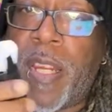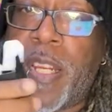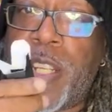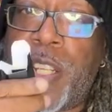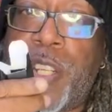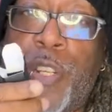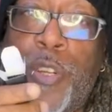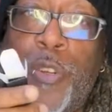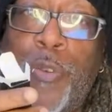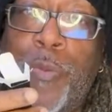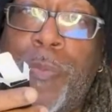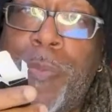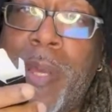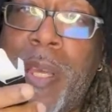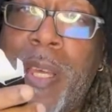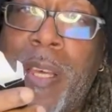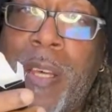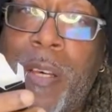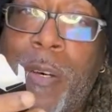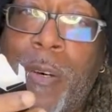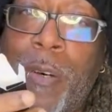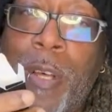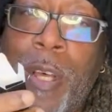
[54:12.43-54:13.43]
This 2
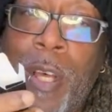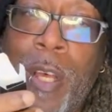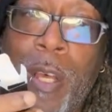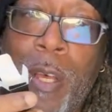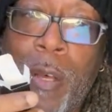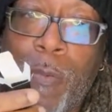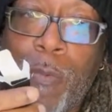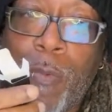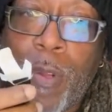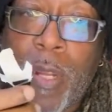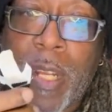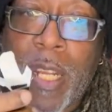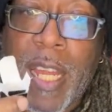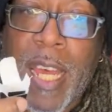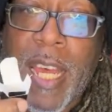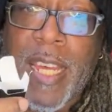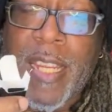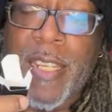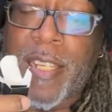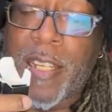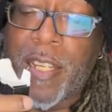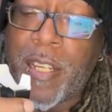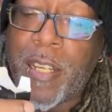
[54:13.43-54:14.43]
mil will last